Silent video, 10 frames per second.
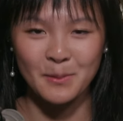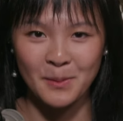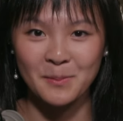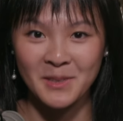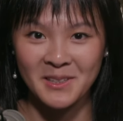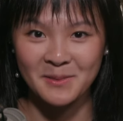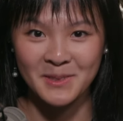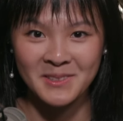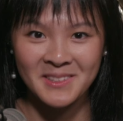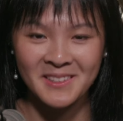Republican
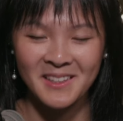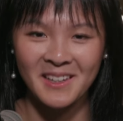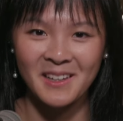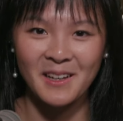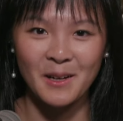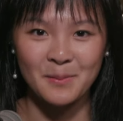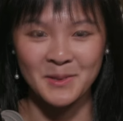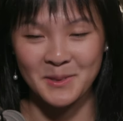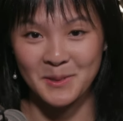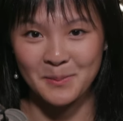roots, um,
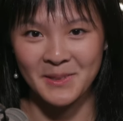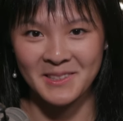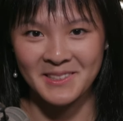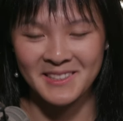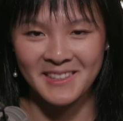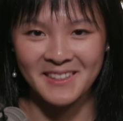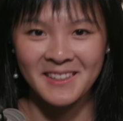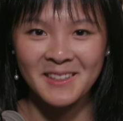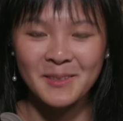which was super interesting.